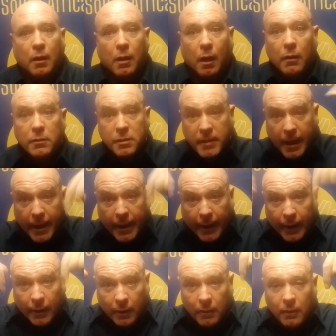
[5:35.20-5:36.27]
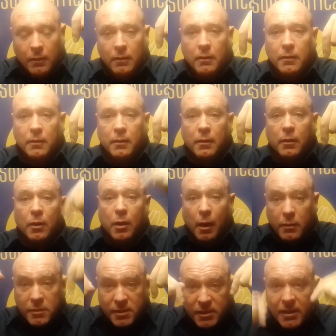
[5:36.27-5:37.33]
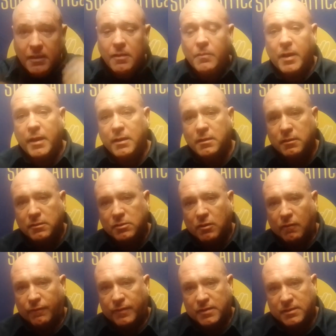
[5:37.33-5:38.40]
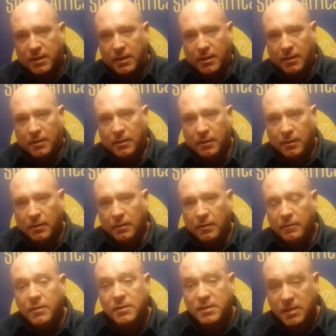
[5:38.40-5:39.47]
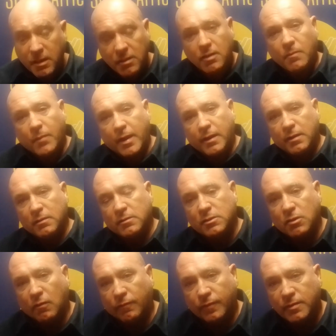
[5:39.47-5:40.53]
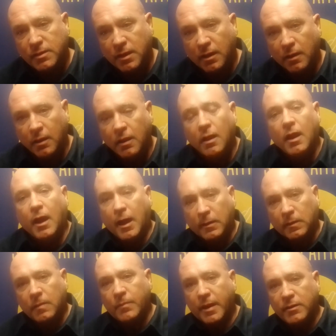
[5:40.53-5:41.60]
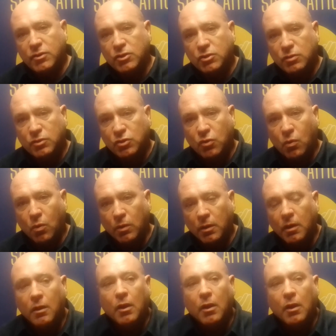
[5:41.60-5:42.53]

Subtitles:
go today. Go and see the maintenance officer, the senior maintenance officer at the magistrate's court.